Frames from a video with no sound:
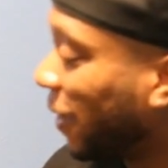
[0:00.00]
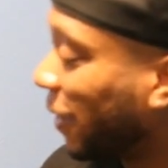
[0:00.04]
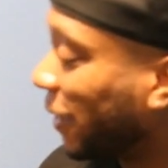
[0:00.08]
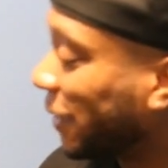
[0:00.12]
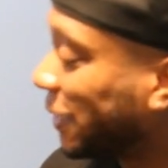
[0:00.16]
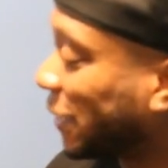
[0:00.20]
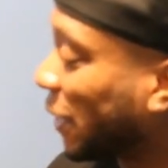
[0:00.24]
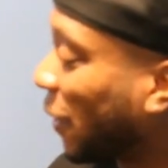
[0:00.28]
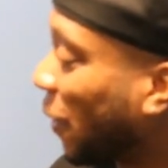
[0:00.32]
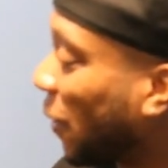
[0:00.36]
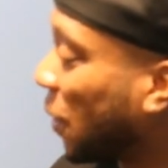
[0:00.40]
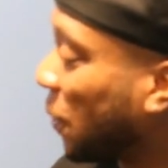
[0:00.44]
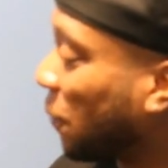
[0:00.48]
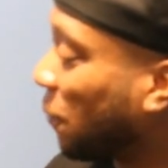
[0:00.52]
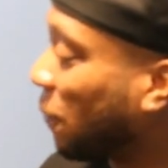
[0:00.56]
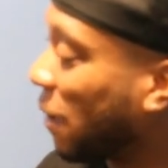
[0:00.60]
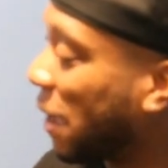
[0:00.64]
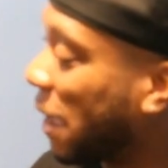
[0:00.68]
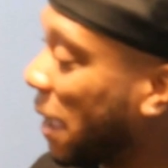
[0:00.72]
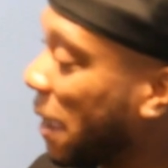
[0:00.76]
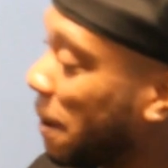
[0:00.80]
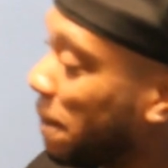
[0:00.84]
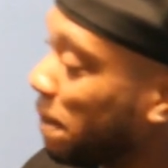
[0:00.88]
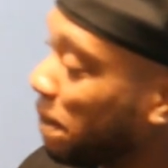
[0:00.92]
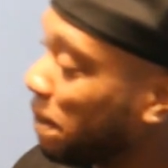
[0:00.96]
So
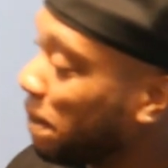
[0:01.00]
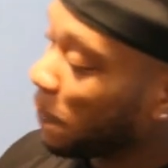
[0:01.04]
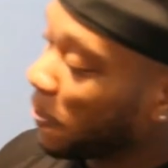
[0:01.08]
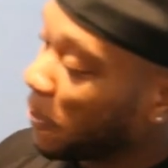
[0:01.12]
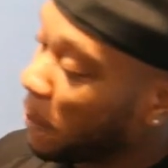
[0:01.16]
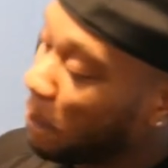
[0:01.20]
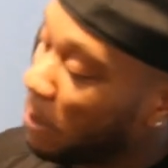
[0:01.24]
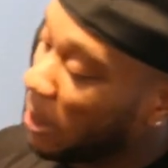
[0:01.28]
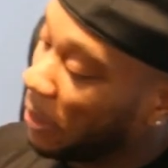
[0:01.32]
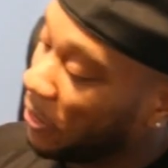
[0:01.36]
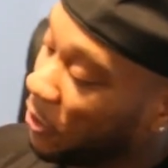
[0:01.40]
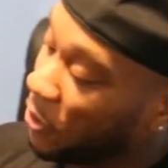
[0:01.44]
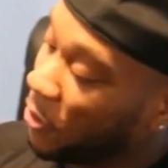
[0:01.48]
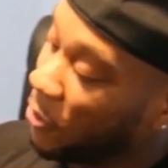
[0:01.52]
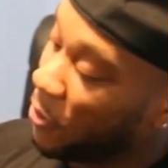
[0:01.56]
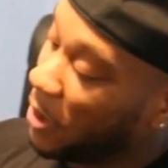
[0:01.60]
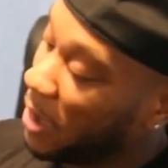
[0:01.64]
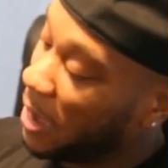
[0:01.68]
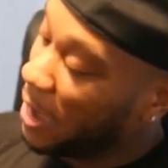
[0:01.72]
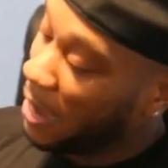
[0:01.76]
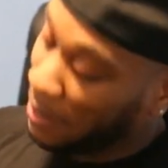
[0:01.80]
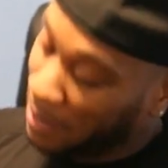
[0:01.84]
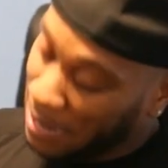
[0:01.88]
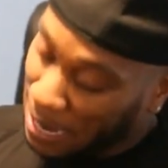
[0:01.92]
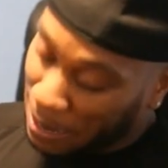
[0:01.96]
anyway, probably go
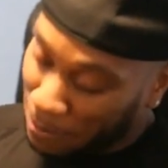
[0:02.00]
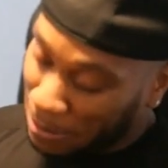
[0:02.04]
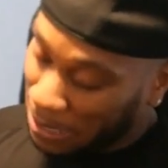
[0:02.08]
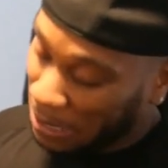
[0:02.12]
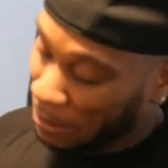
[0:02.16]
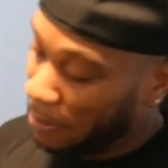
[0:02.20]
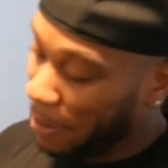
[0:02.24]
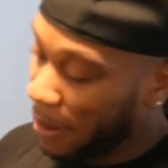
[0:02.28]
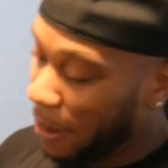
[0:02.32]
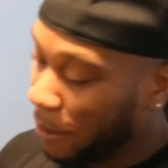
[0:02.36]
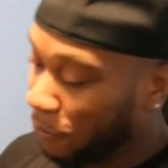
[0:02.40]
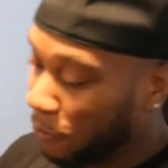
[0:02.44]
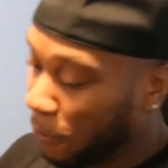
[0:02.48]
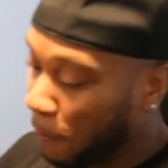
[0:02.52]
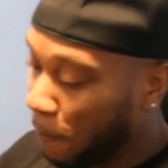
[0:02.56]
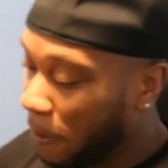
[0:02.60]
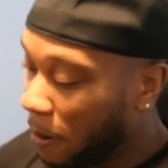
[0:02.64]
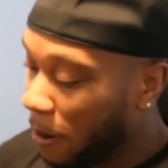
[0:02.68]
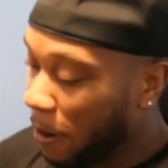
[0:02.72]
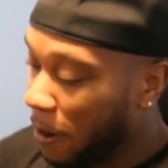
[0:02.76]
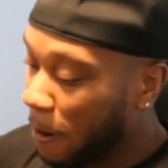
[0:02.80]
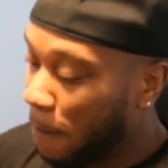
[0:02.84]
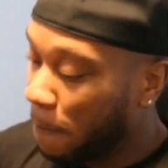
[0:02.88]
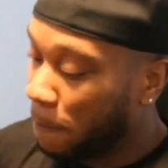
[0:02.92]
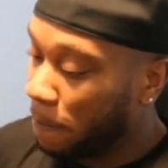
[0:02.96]
ahead and take me some intro
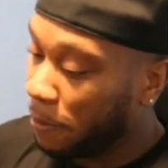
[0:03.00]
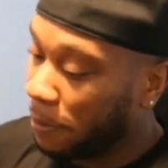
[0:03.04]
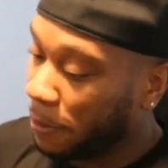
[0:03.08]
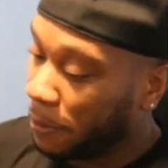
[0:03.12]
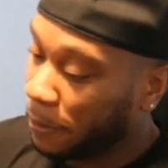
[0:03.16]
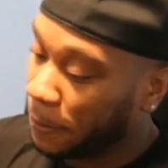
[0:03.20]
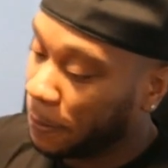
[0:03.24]
pump